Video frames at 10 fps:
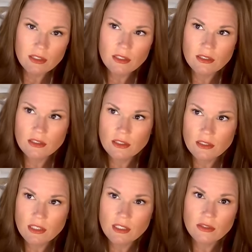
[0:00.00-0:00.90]
and
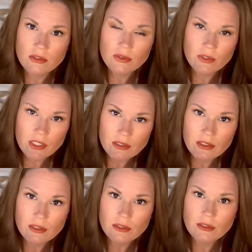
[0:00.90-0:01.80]
done and also not
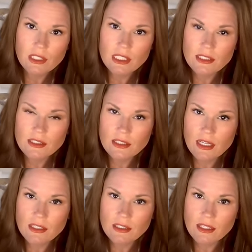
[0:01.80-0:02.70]
done. And it's
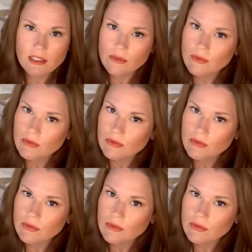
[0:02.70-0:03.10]
kind of like,